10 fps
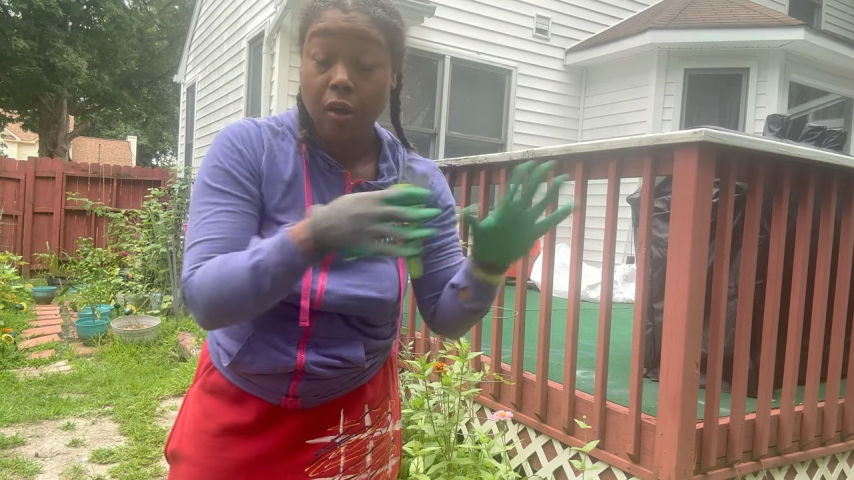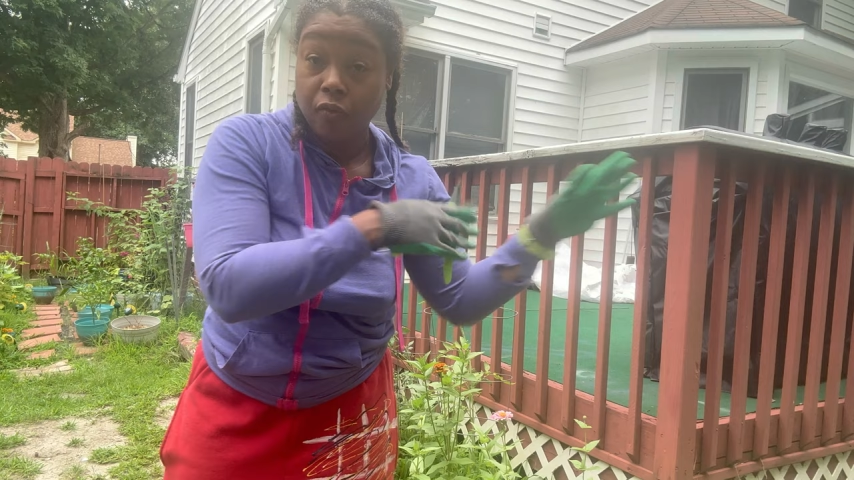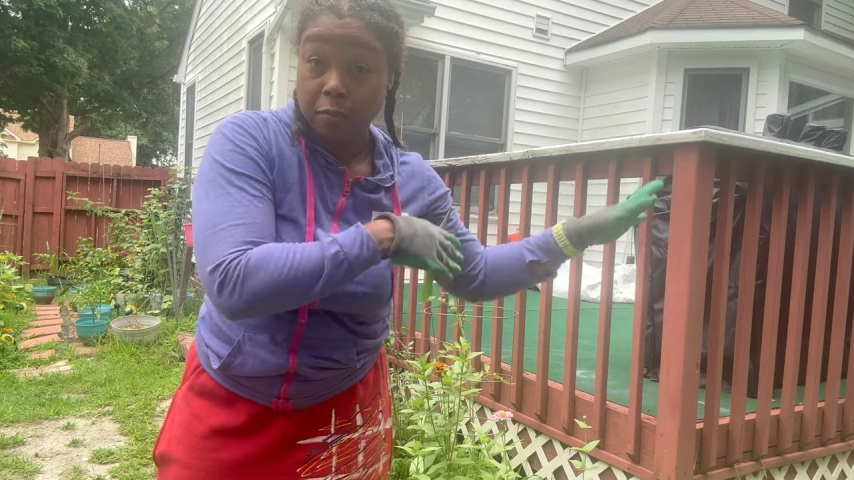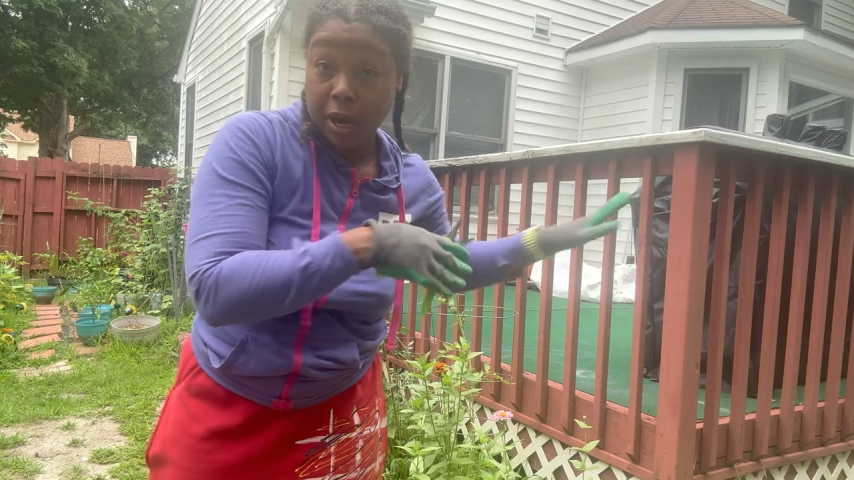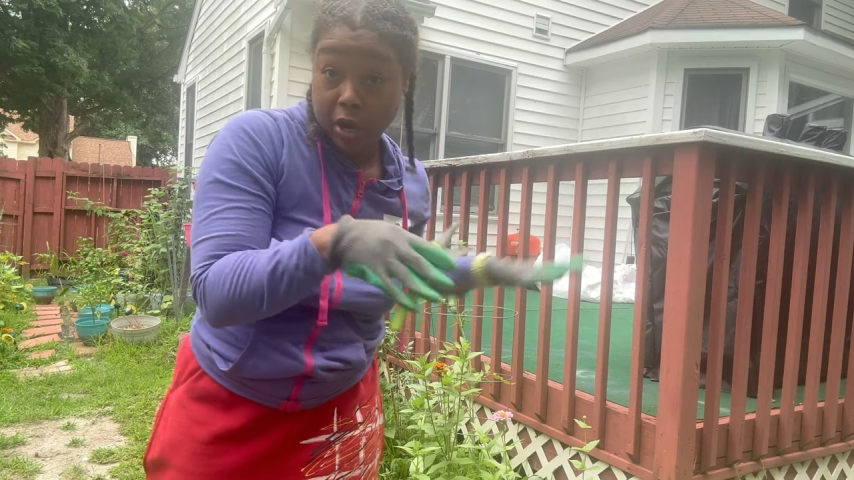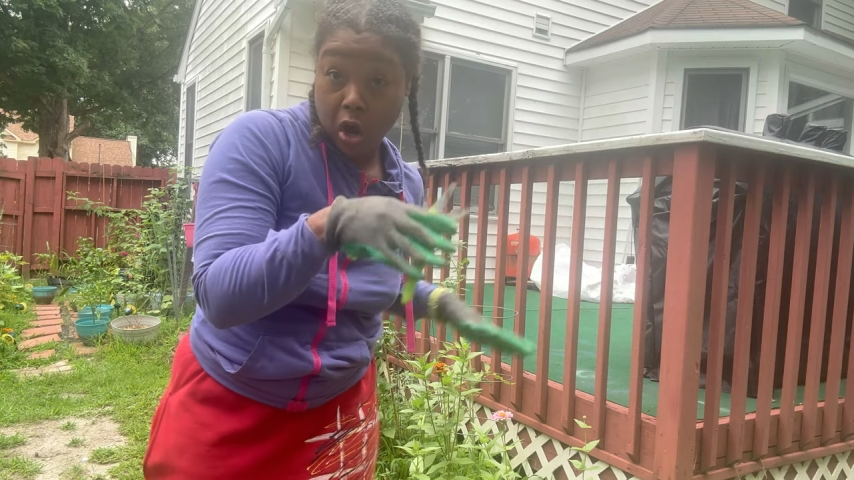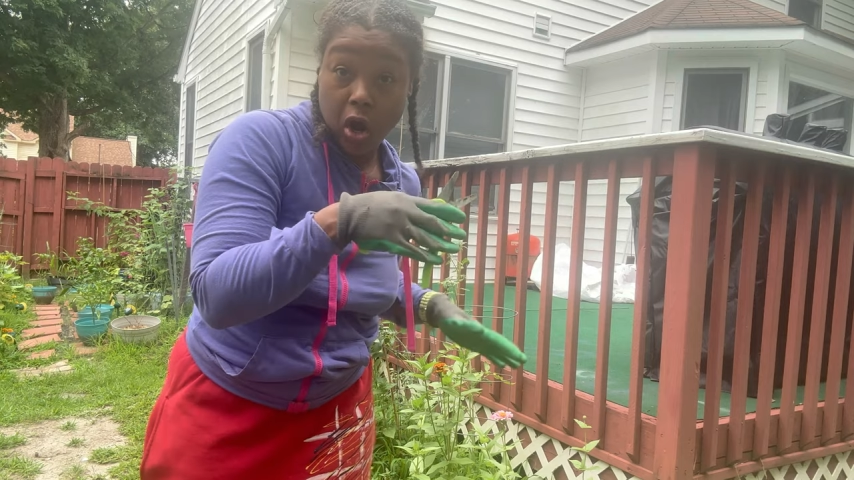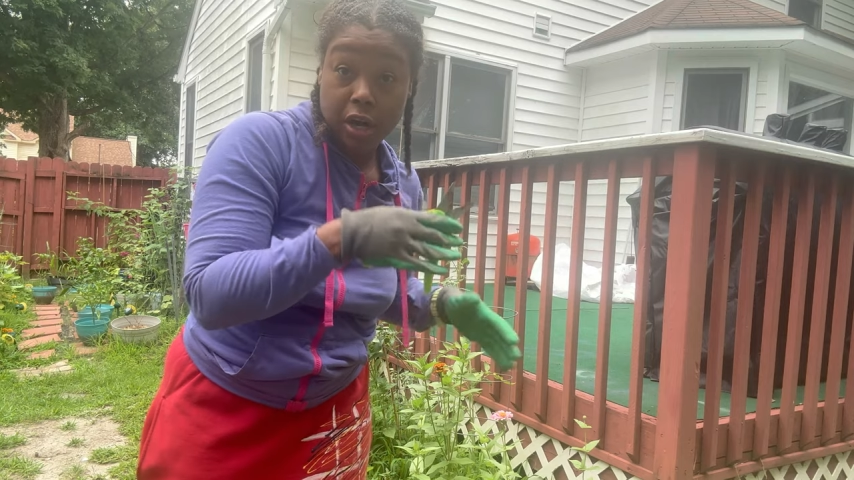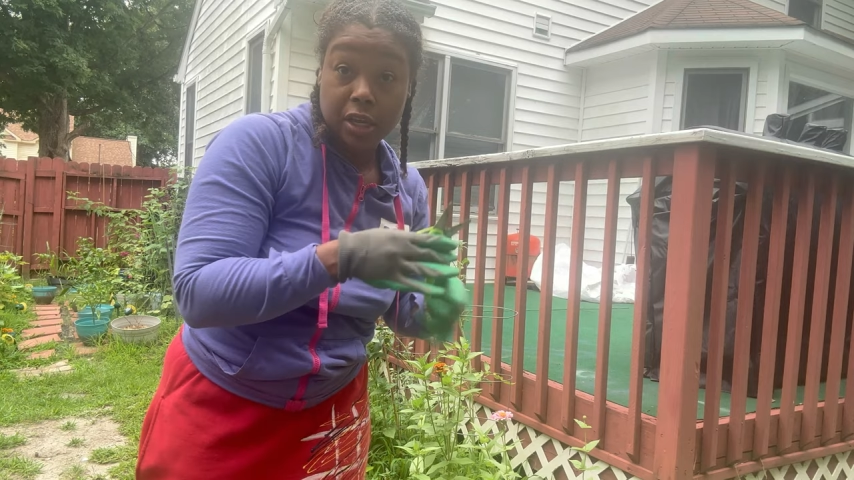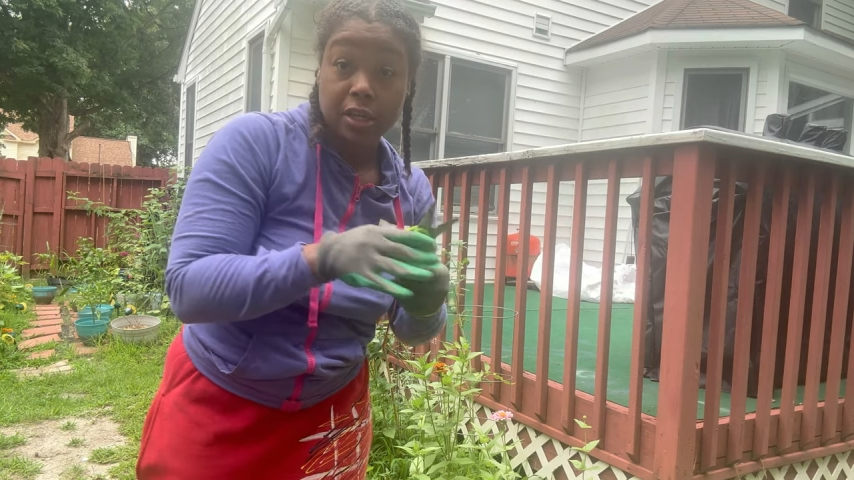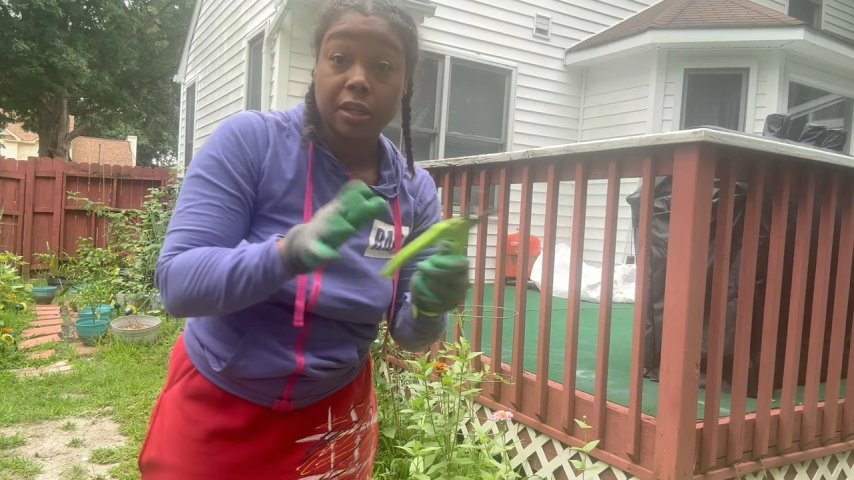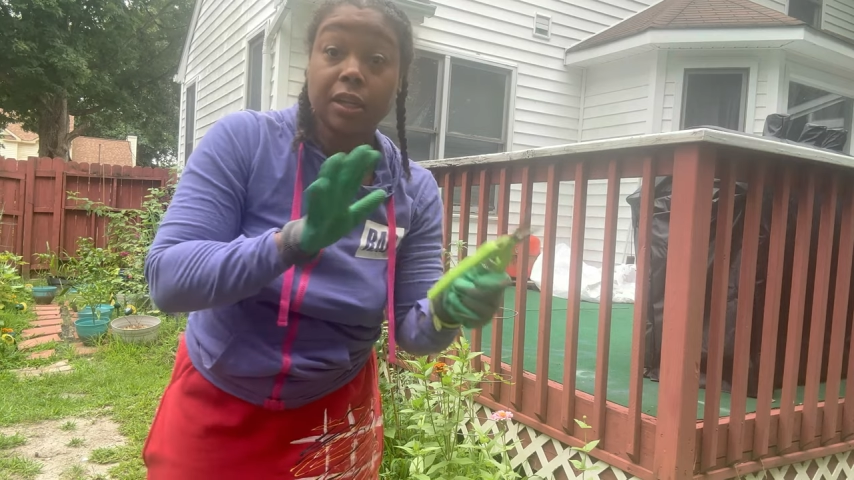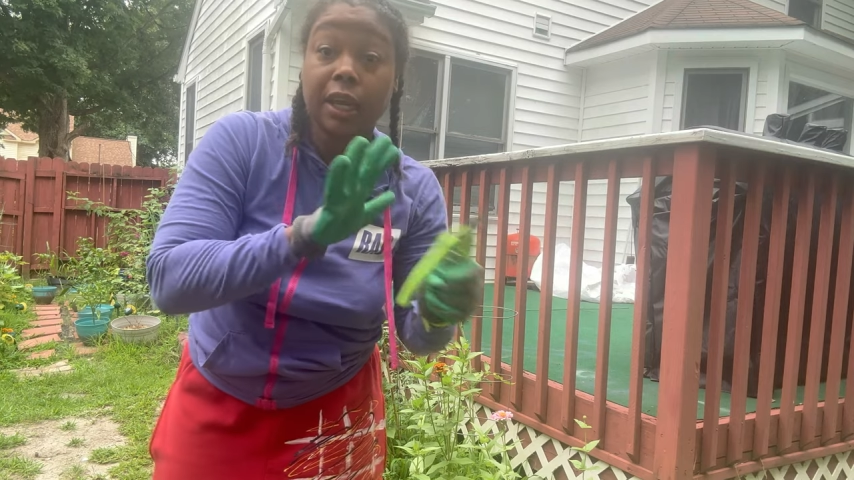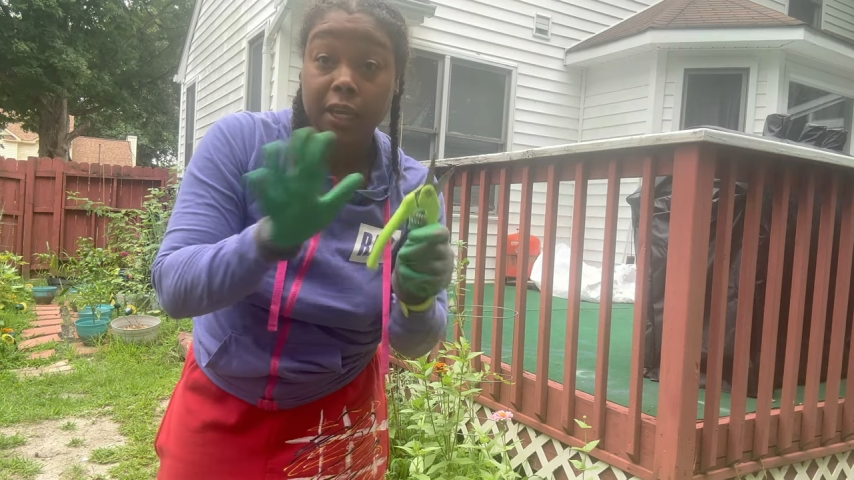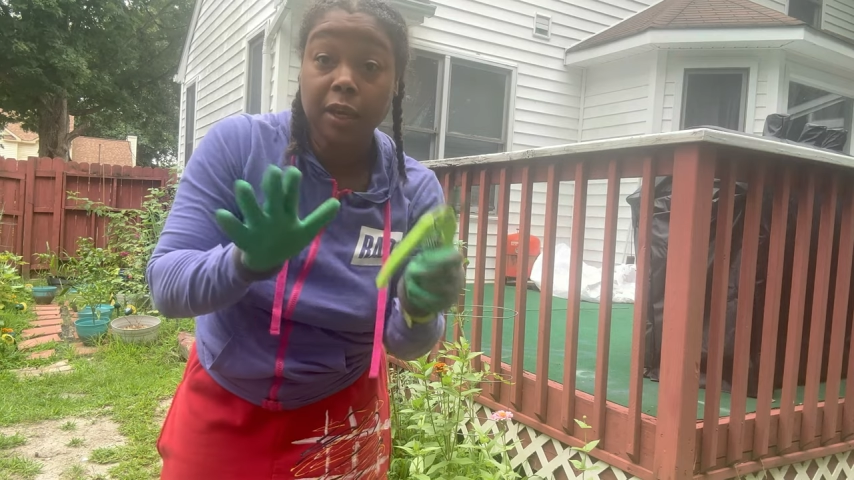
over my garden and